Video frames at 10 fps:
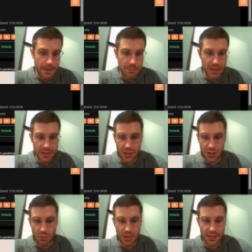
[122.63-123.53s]
But
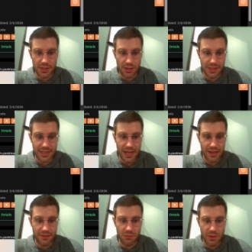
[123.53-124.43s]
essentially, once these are
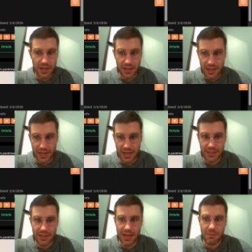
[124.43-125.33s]
saved, we can connect
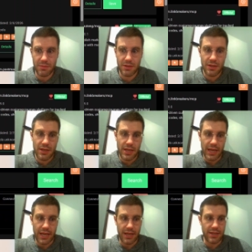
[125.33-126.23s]
to them,
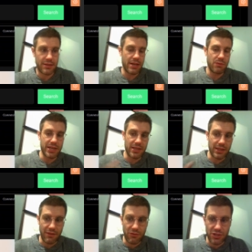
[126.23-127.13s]
and then we can
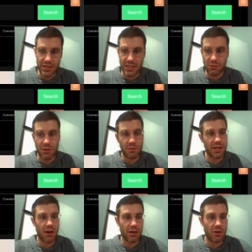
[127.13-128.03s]
leverage these when
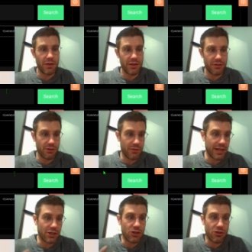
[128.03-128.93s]
we are going through
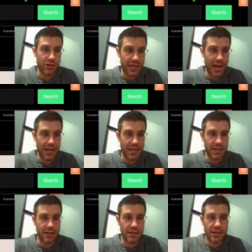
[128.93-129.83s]
and creating
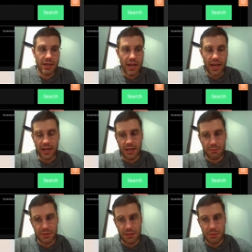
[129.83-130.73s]
an
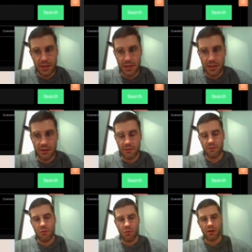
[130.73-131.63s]

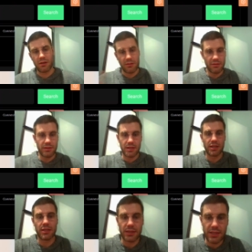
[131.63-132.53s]
MCP for
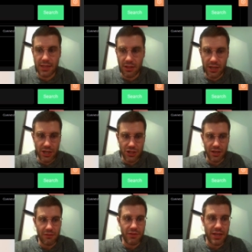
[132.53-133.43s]
the consolidation
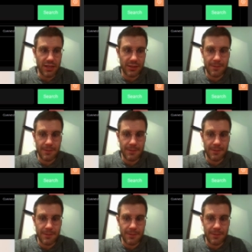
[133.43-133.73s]
of this.